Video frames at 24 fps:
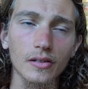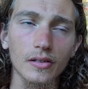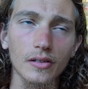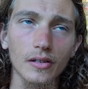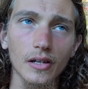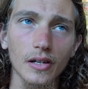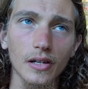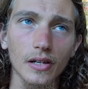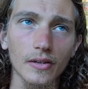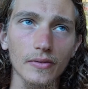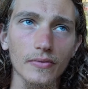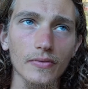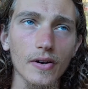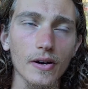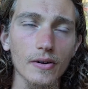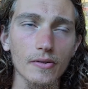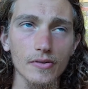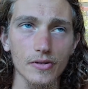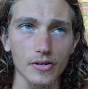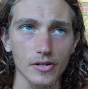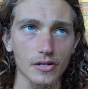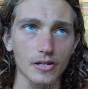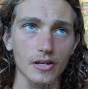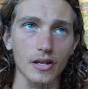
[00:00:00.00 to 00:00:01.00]
Like if I
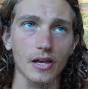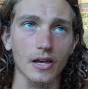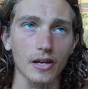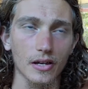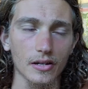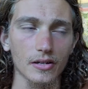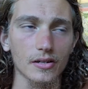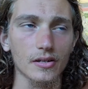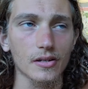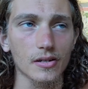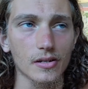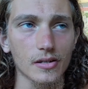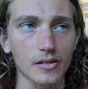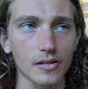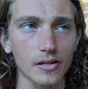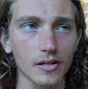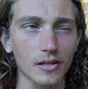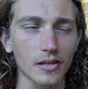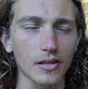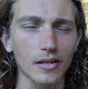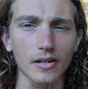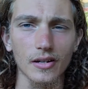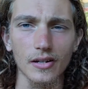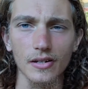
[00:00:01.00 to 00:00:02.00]
was just anxious
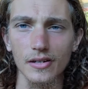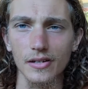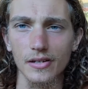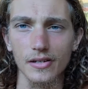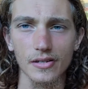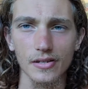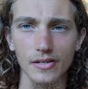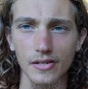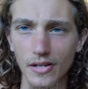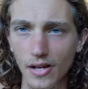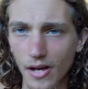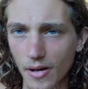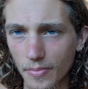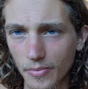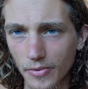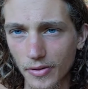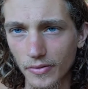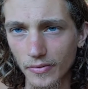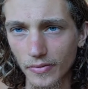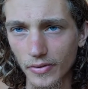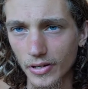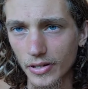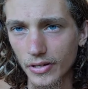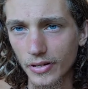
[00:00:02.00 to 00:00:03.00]
and then I just stopped
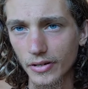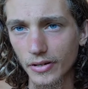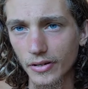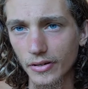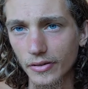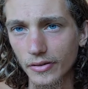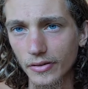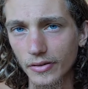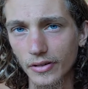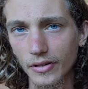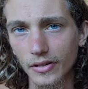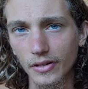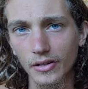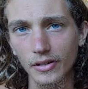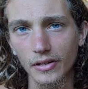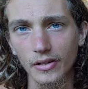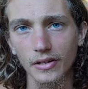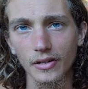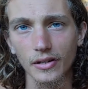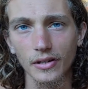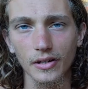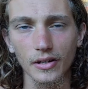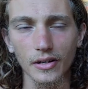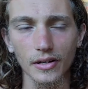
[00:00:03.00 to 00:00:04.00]
the video
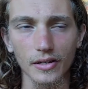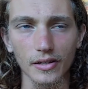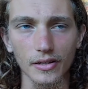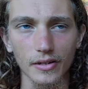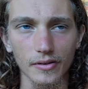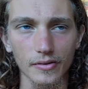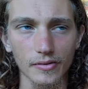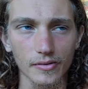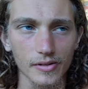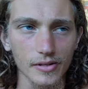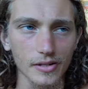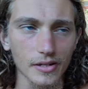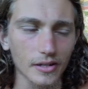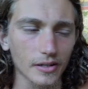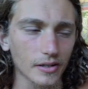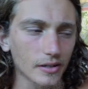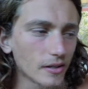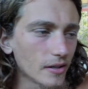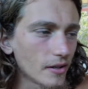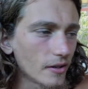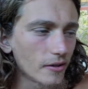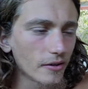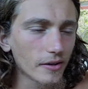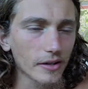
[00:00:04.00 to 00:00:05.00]
and then I was like,
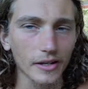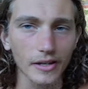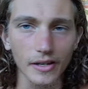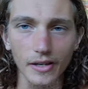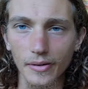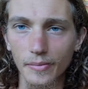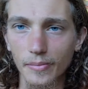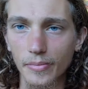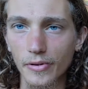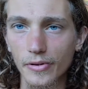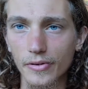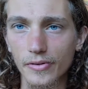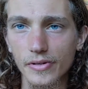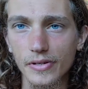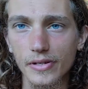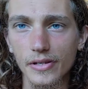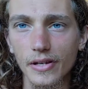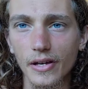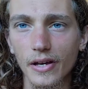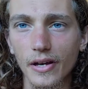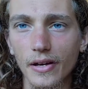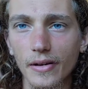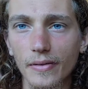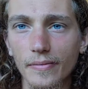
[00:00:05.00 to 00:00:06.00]
no, I can't post
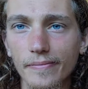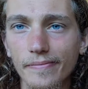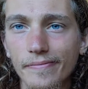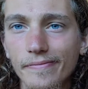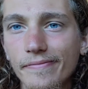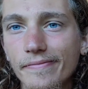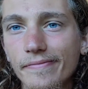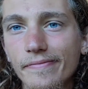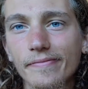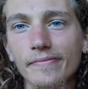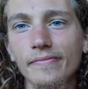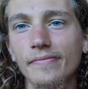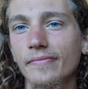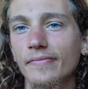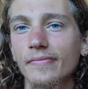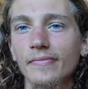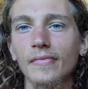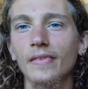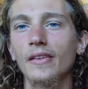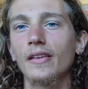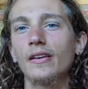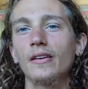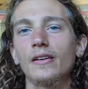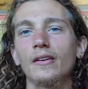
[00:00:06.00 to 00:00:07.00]
that.
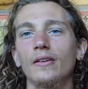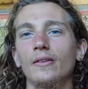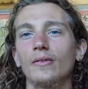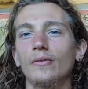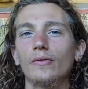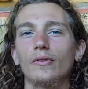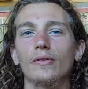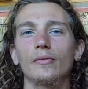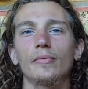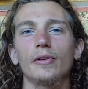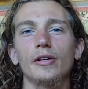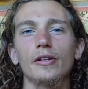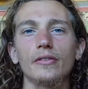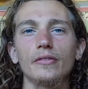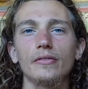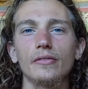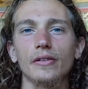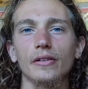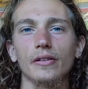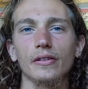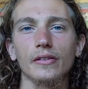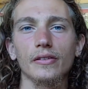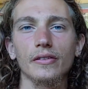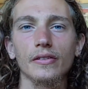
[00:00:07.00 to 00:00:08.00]
What am I
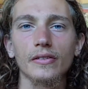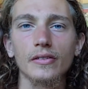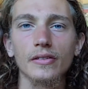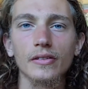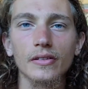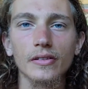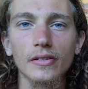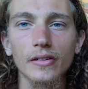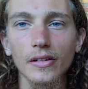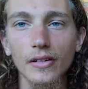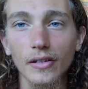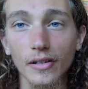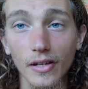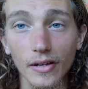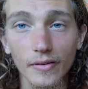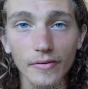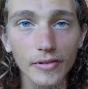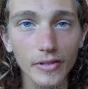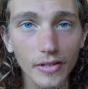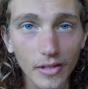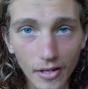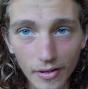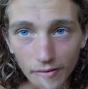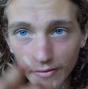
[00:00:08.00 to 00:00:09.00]
doing?
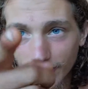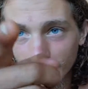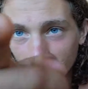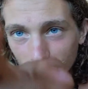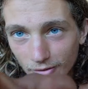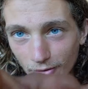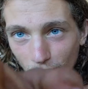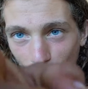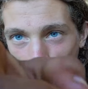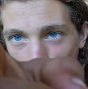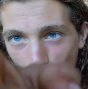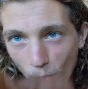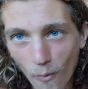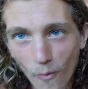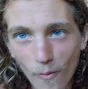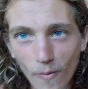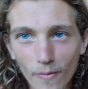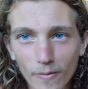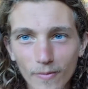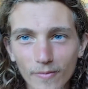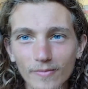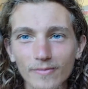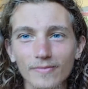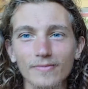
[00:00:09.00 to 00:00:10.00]
11:11
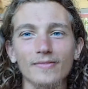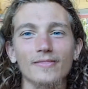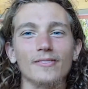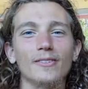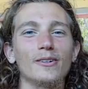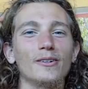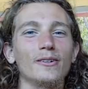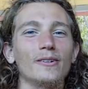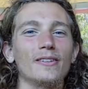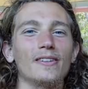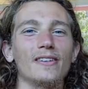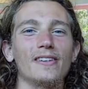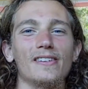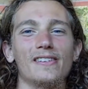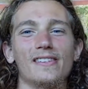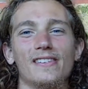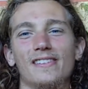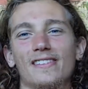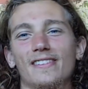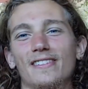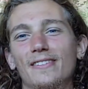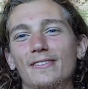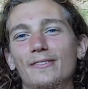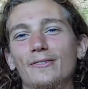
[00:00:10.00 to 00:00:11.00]
on
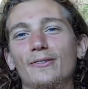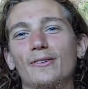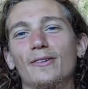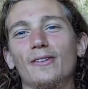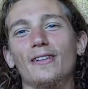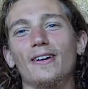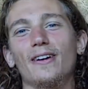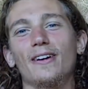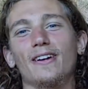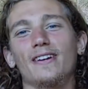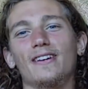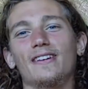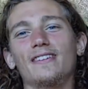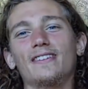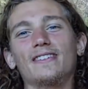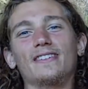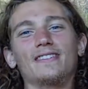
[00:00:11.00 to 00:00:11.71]
this little clock.